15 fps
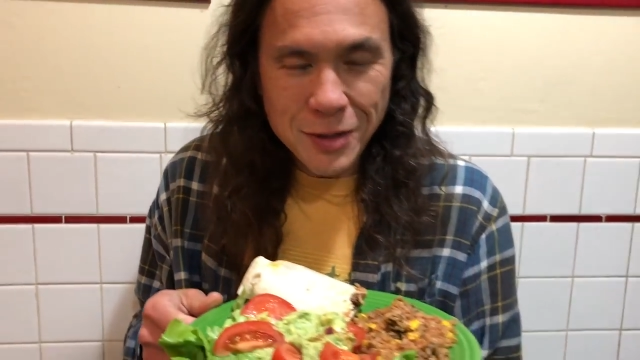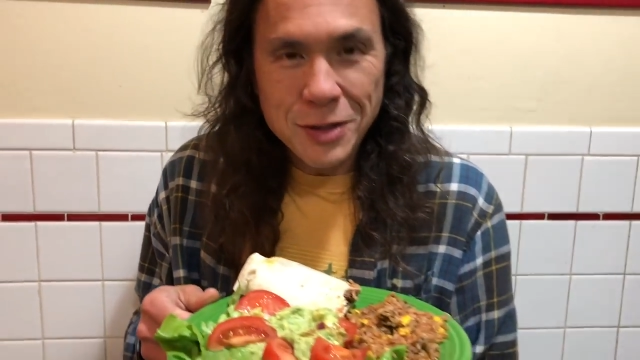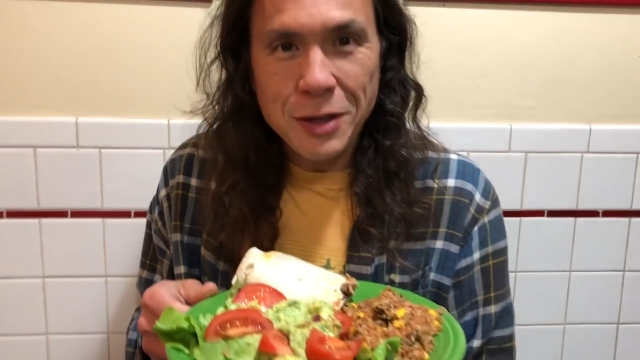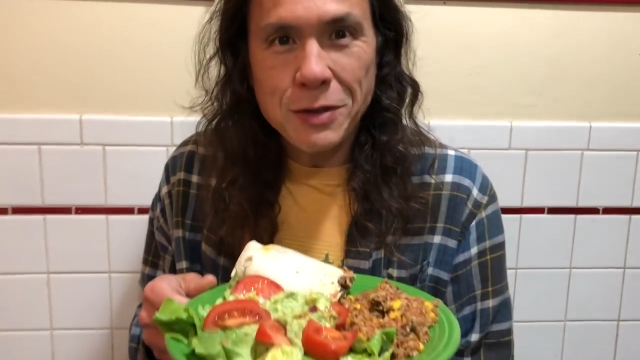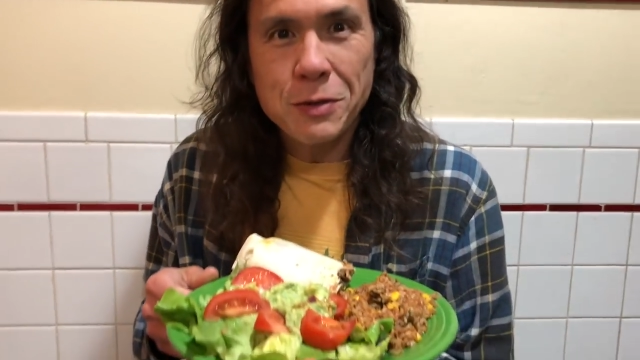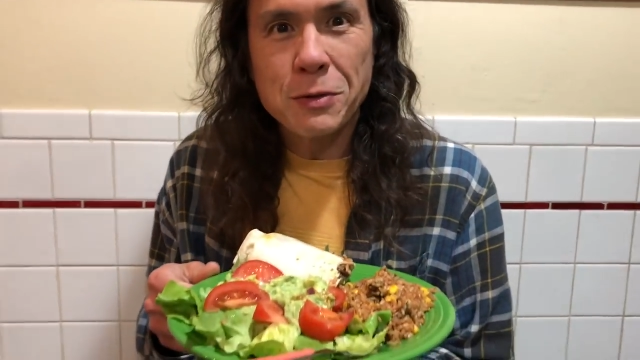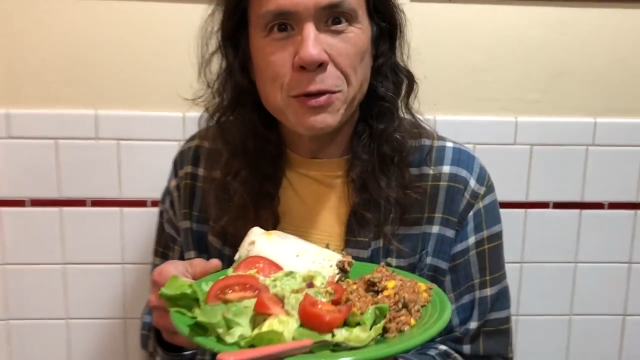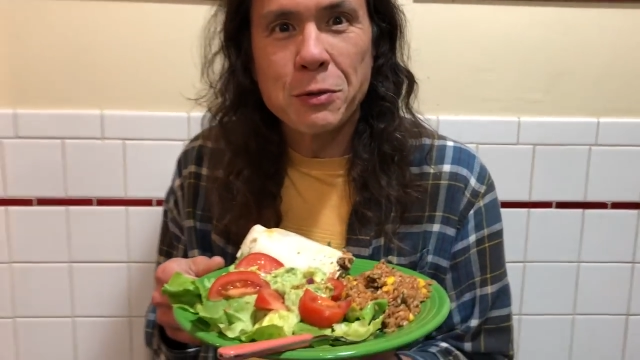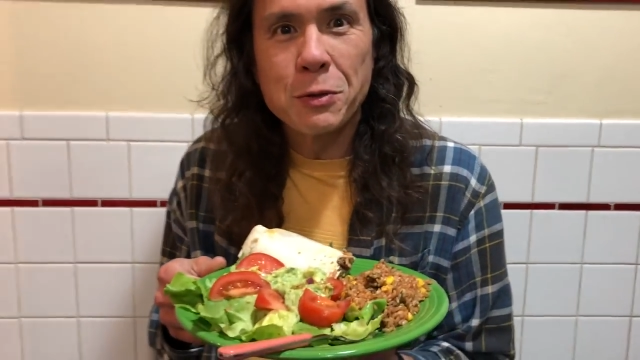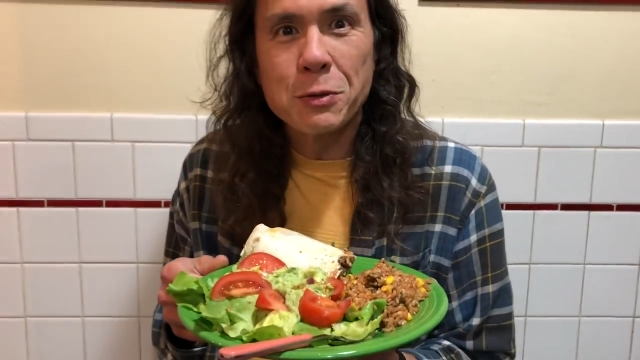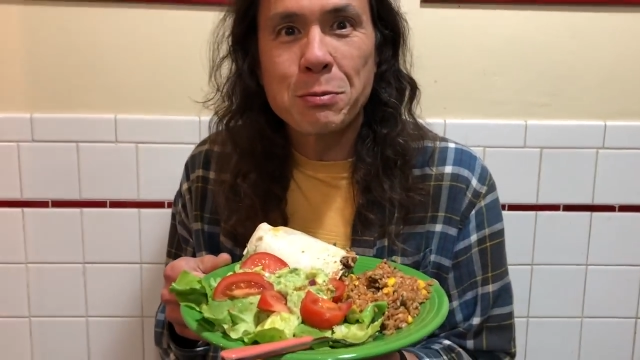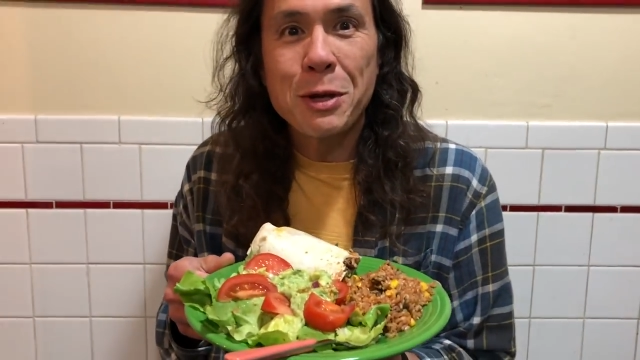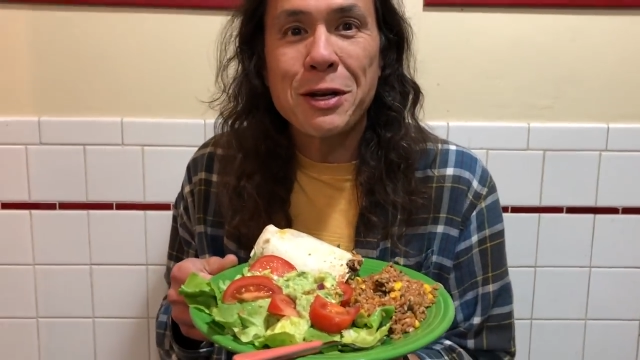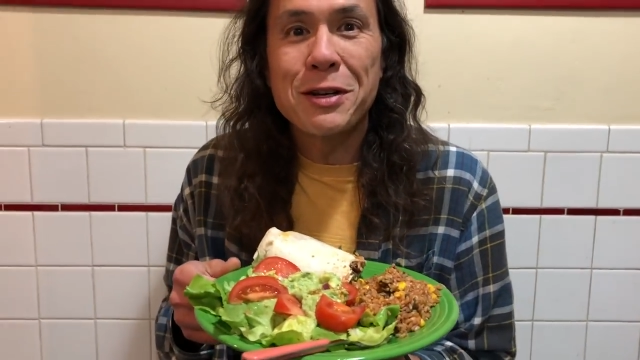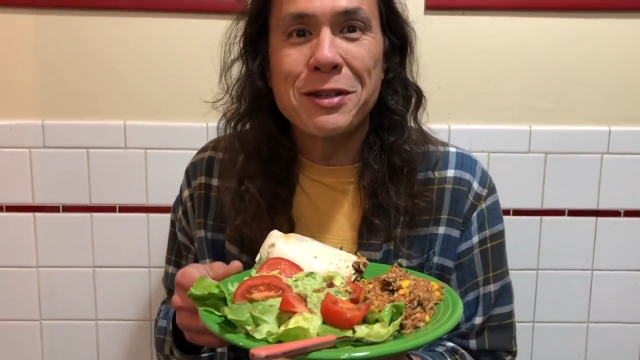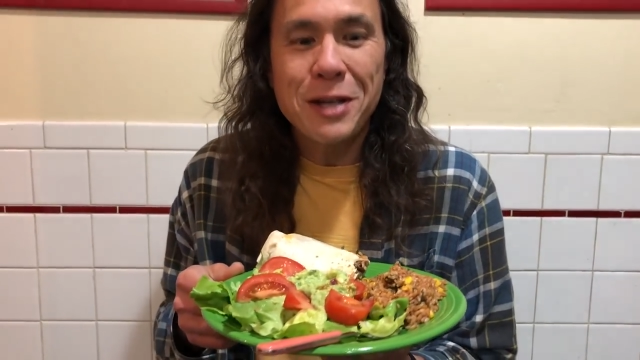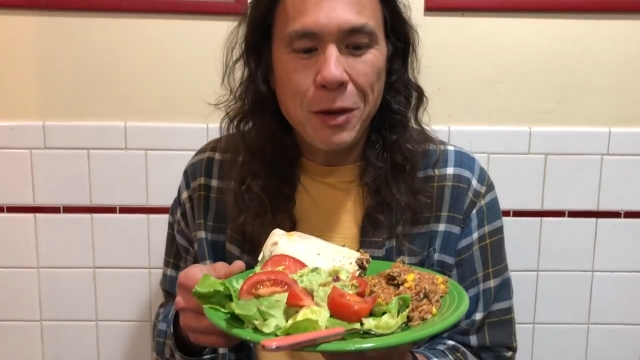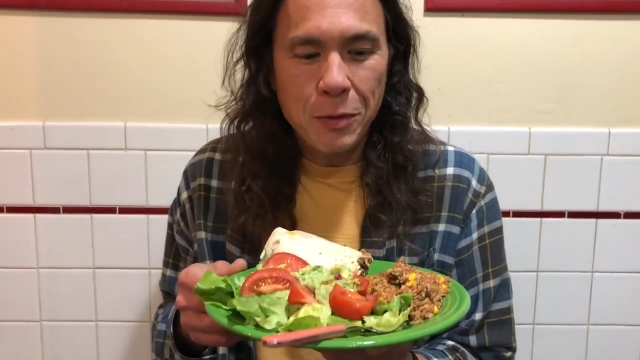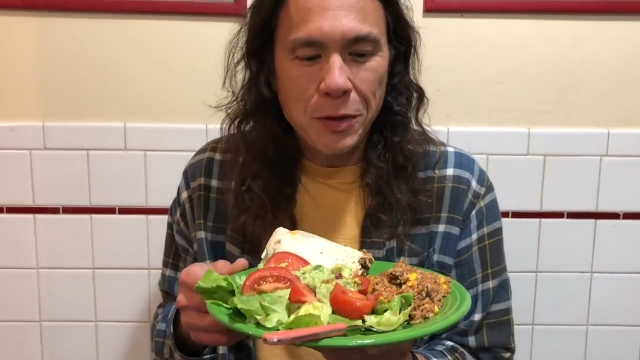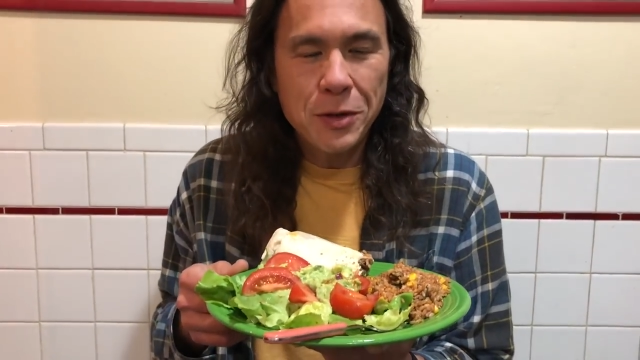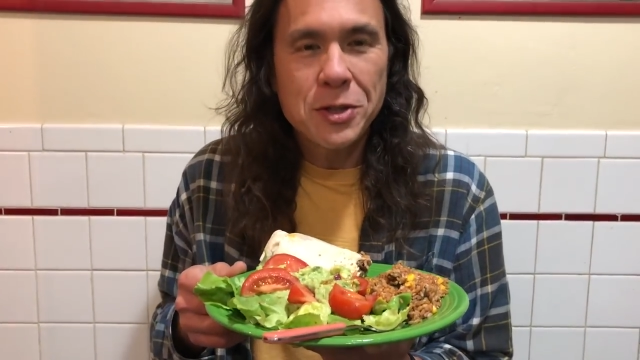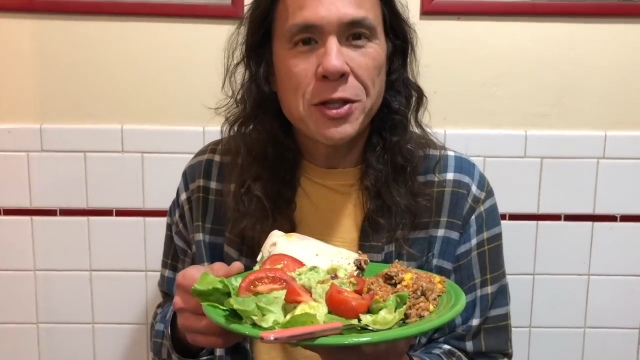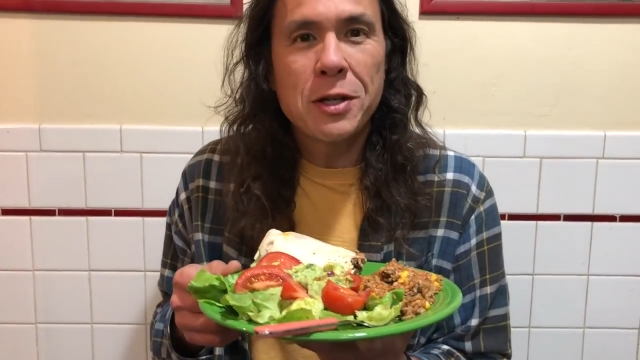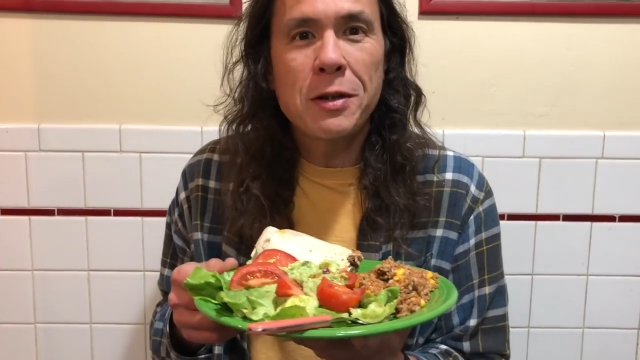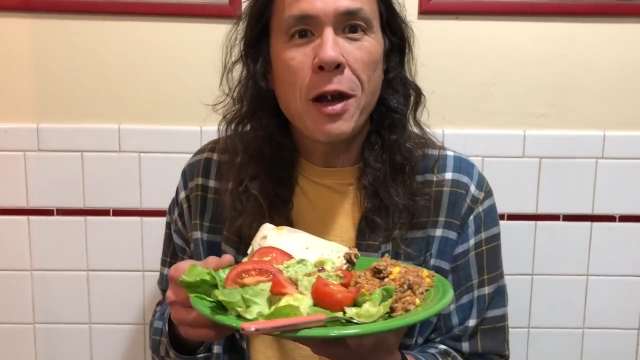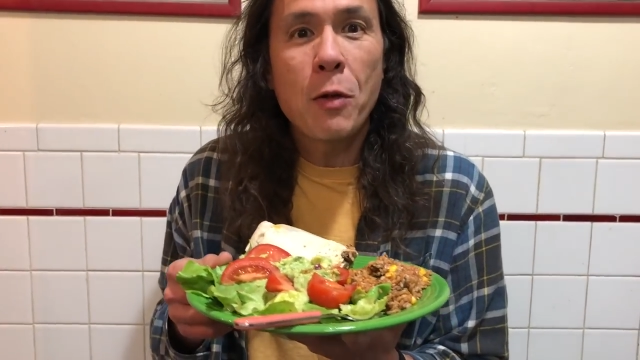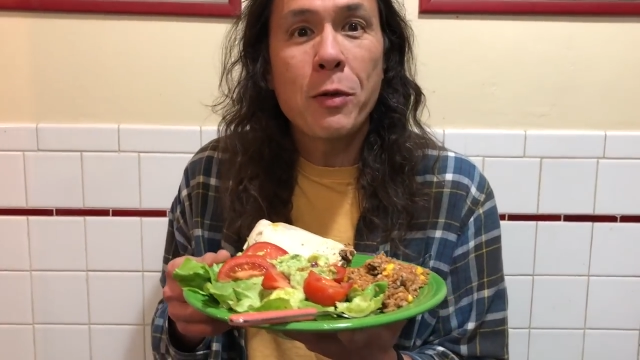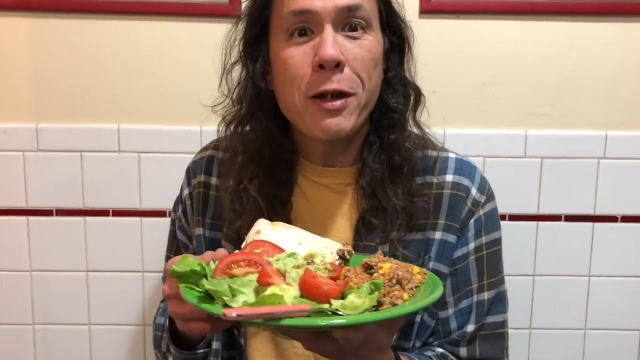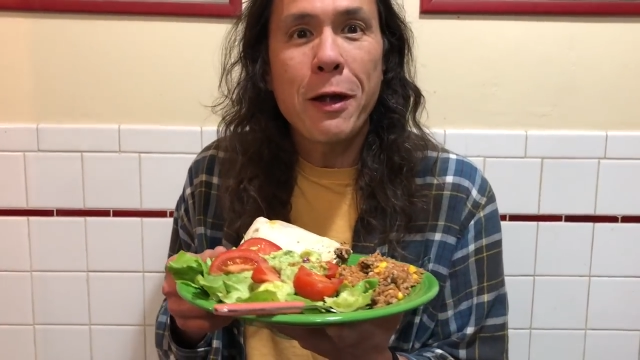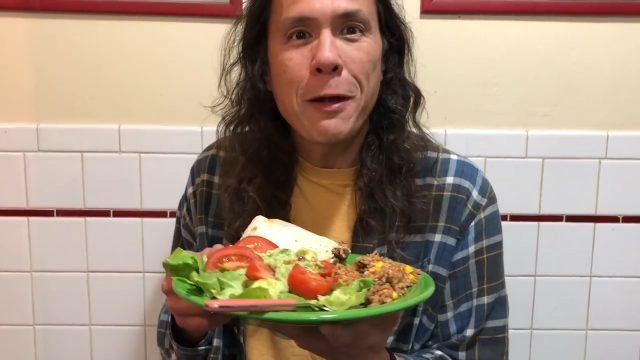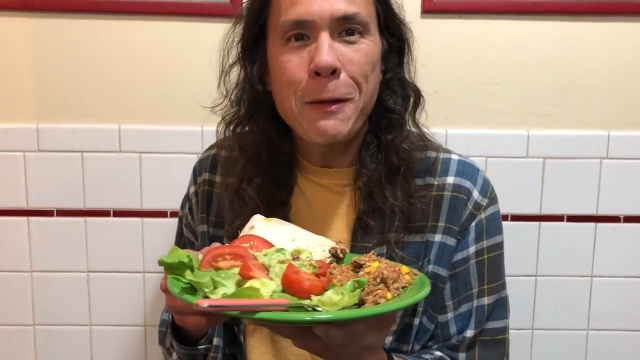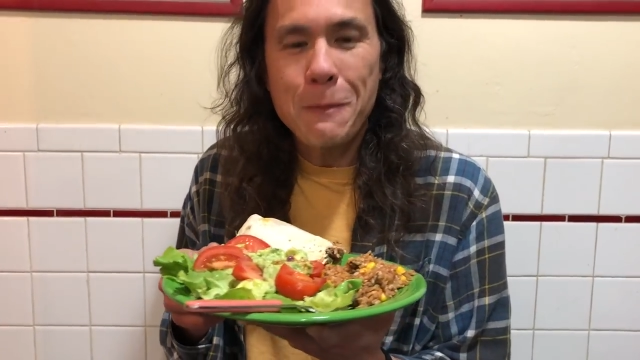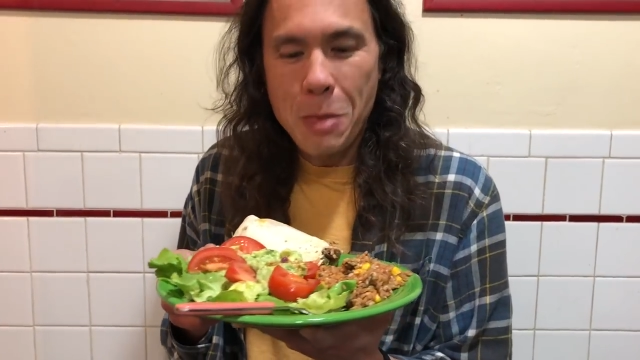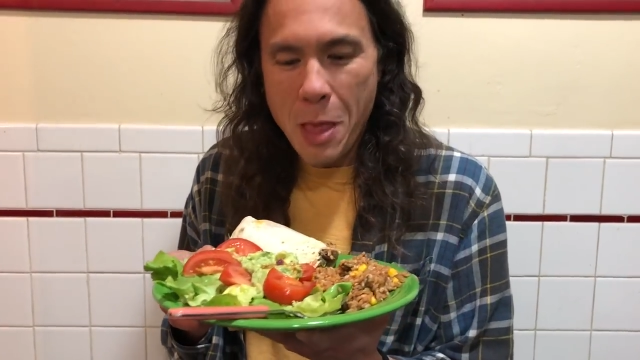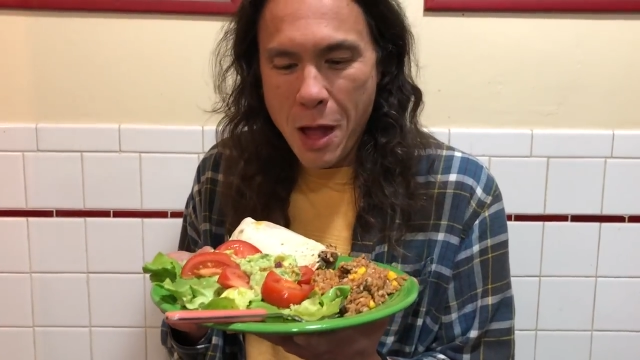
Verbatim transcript: Thanks for spending a day with us, seeing how we ate.